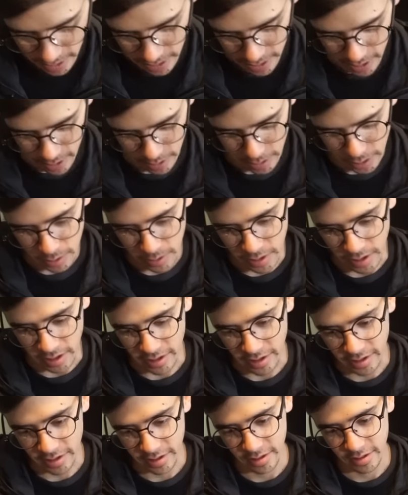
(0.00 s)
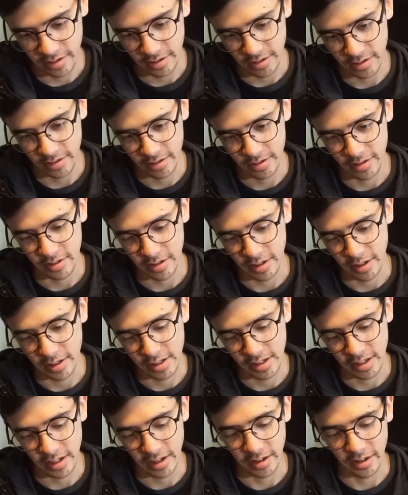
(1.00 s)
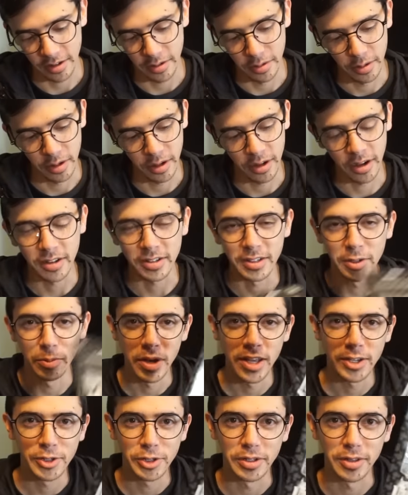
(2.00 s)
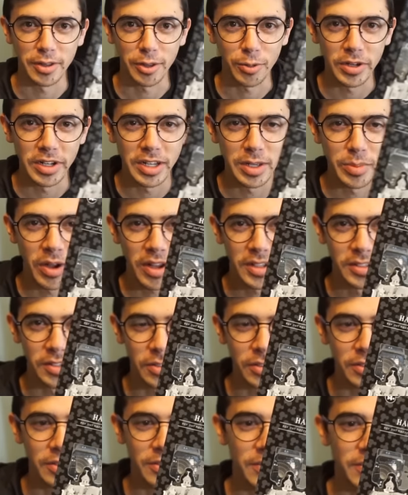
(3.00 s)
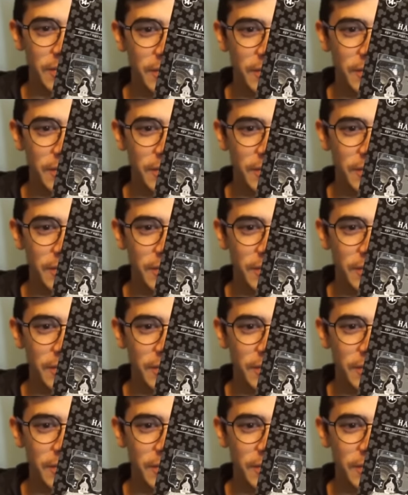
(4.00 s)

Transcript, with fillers: Oh, sweet. It's like a Haunted Mansion 3D puzzle.